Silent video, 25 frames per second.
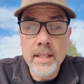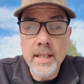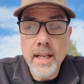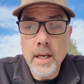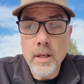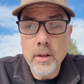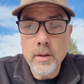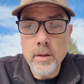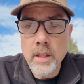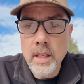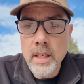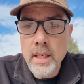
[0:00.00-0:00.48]

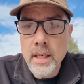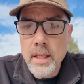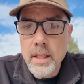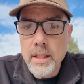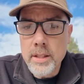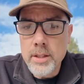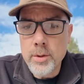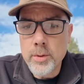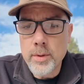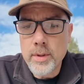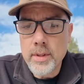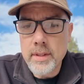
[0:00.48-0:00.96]
Now,
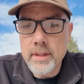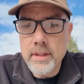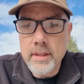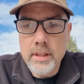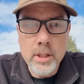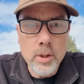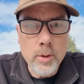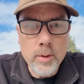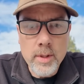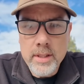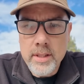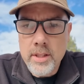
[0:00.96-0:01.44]
you,
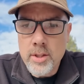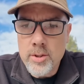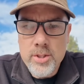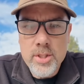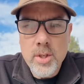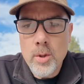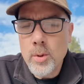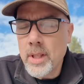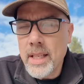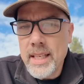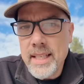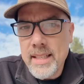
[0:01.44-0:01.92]
you, there's
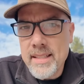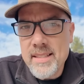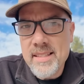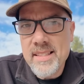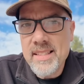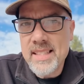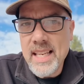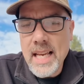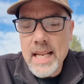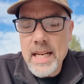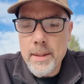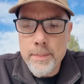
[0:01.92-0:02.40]
no like
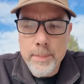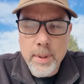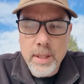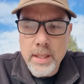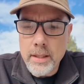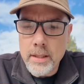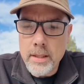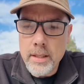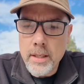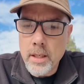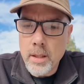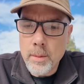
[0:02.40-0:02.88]
send
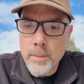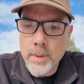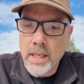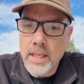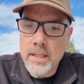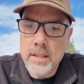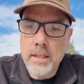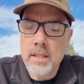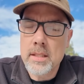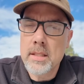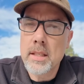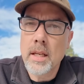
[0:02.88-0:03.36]
button here
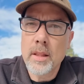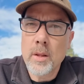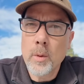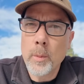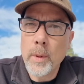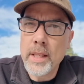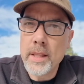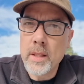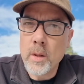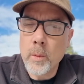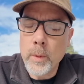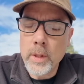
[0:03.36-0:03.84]
because it's not the
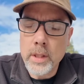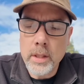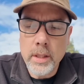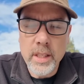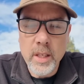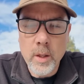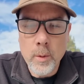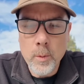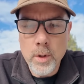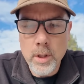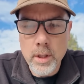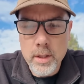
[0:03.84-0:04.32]
way that
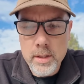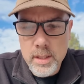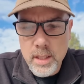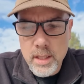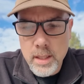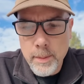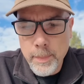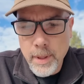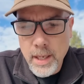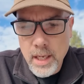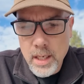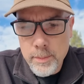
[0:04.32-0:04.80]
WinLink works.
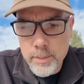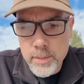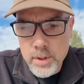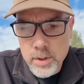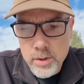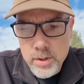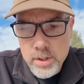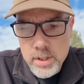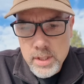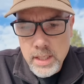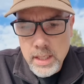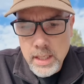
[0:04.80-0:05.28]
At the bottom,
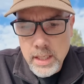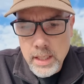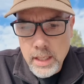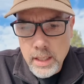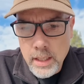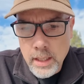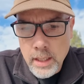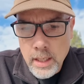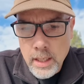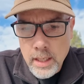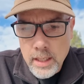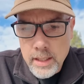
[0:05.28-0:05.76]
you'll
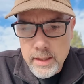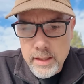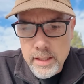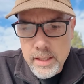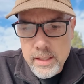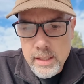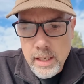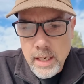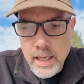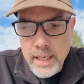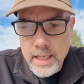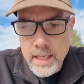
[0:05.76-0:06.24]
see
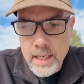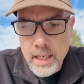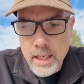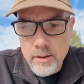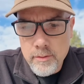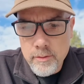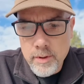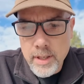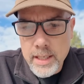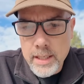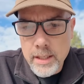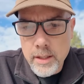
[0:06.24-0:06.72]
this
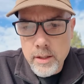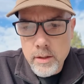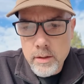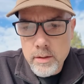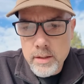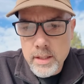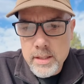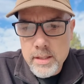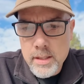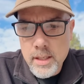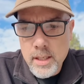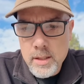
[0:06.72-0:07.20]
icon right
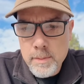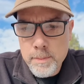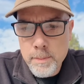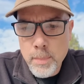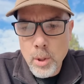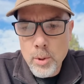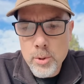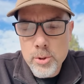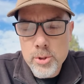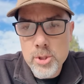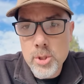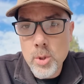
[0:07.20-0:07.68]
here that says
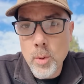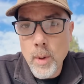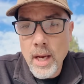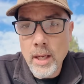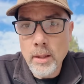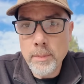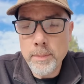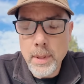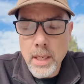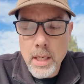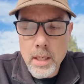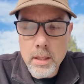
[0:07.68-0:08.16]
post to
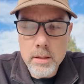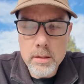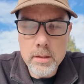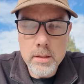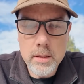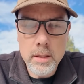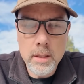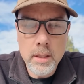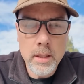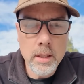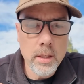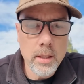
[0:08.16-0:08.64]

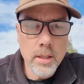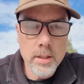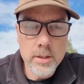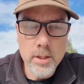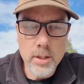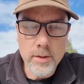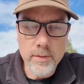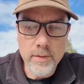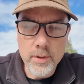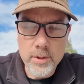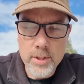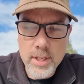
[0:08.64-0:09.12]
outbox.
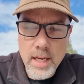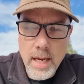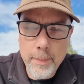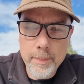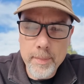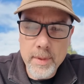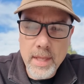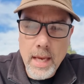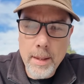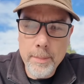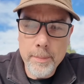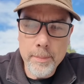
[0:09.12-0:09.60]
So if you tap
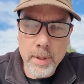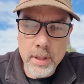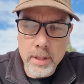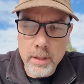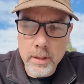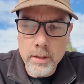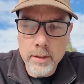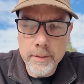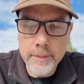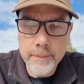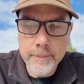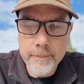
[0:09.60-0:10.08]
that
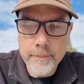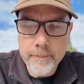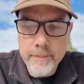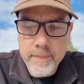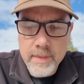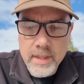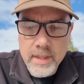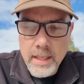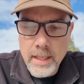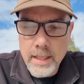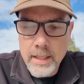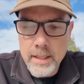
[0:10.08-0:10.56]
button,
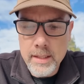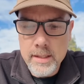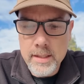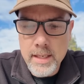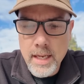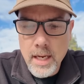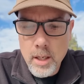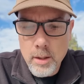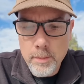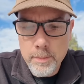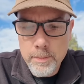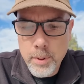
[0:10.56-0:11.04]
it is
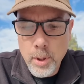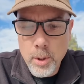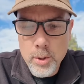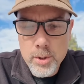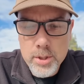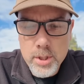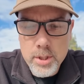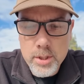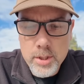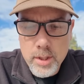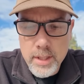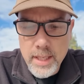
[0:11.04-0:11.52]
now
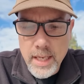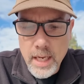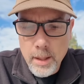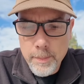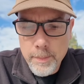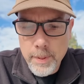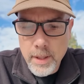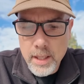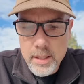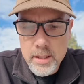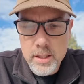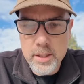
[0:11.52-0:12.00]
posted to the
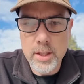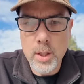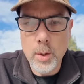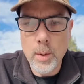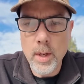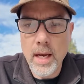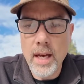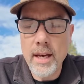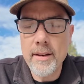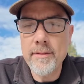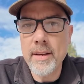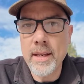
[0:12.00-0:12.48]
outbox and you
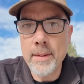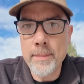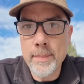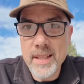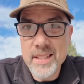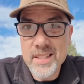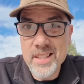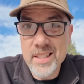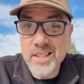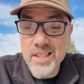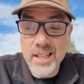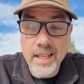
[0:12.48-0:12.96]
have a
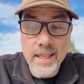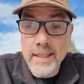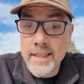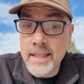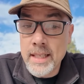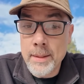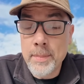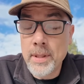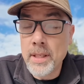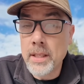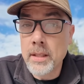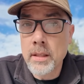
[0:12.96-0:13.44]
message
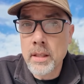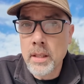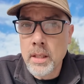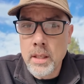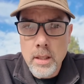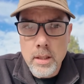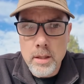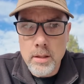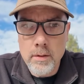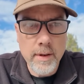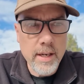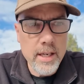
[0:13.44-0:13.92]
ID, but
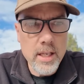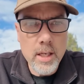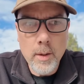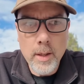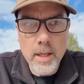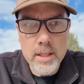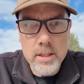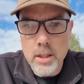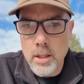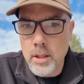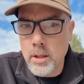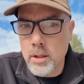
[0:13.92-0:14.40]
the radio
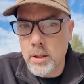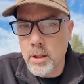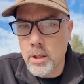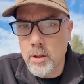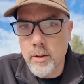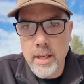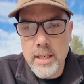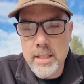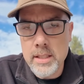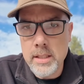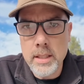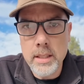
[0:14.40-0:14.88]
hasn't gone
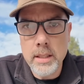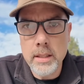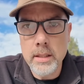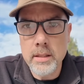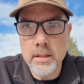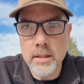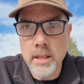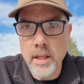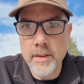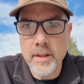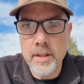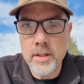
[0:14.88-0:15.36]

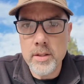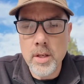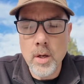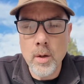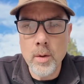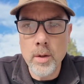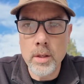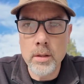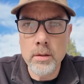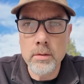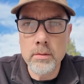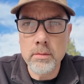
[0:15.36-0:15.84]
crazy, nothing's
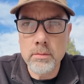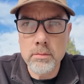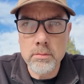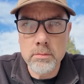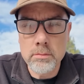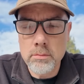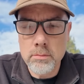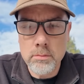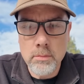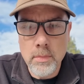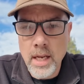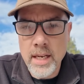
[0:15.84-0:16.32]
going
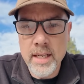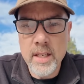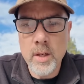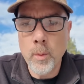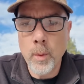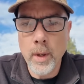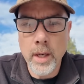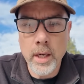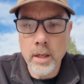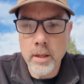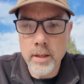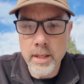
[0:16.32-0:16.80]

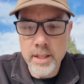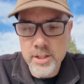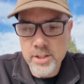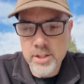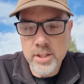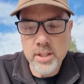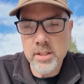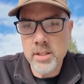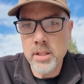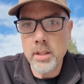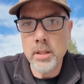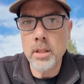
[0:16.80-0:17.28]
anywhere. It's
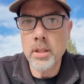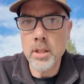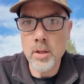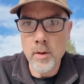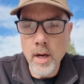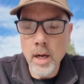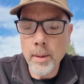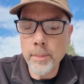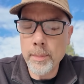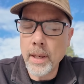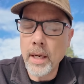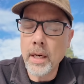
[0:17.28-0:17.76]
just sitting in
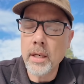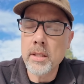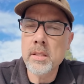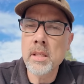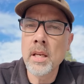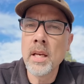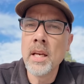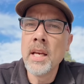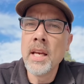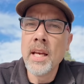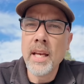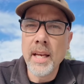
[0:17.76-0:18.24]
your
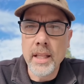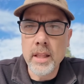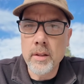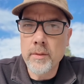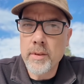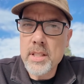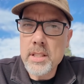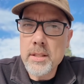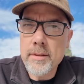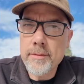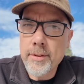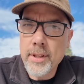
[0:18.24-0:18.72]
outbox. And
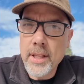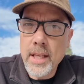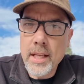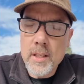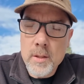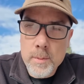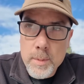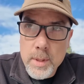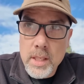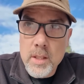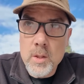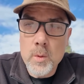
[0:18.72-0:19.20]
the reason for
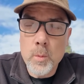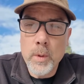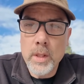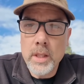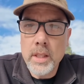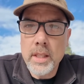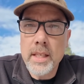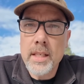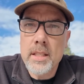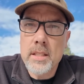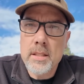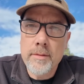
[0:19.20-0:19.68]
that is because
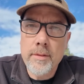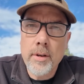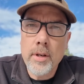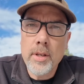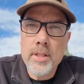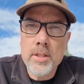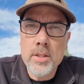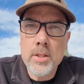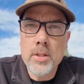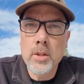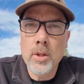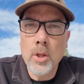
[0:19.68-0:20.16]
WinLink is a
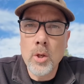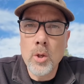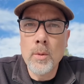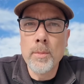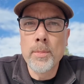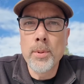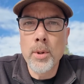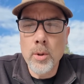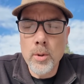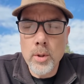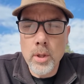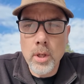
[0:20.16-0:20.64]
very
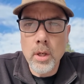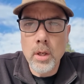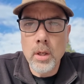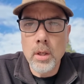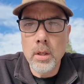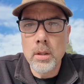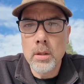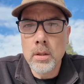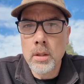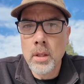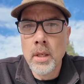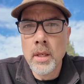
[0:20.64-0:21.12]
slow
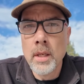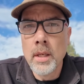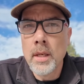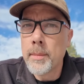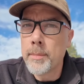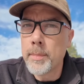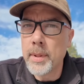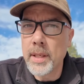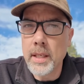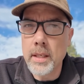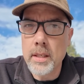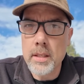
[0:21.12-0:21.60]
protocol
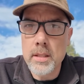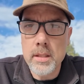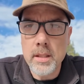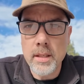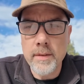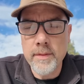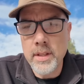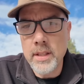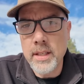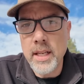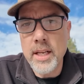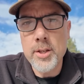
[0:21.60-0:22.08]
because
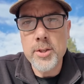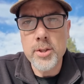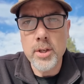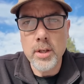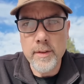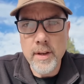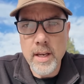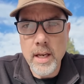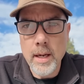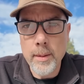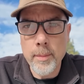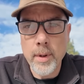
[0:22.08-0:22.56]
of the
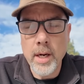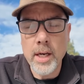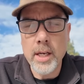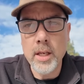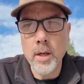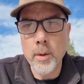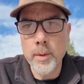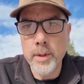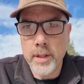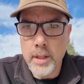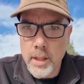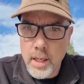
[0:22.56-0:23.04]
nature of ham
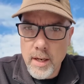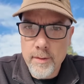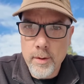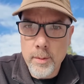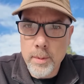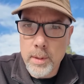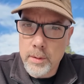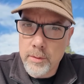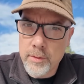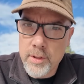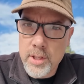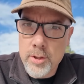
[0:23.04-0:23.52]
radio and the
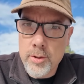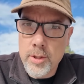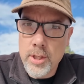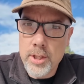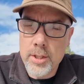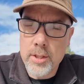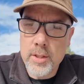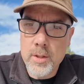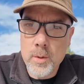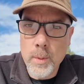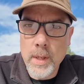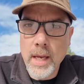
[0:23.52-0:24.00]
government
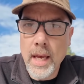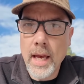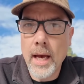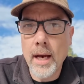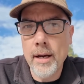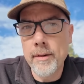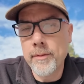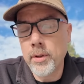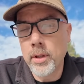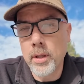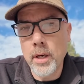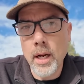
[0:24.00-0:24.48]
restrictions we
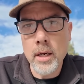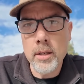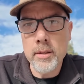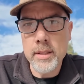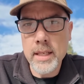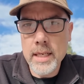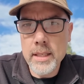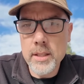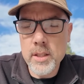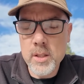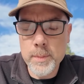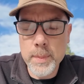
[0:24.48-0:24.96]
have on our
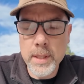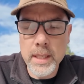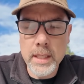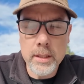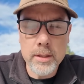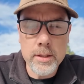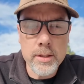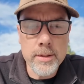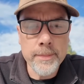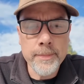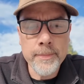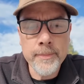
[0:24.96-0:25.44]
data speeds.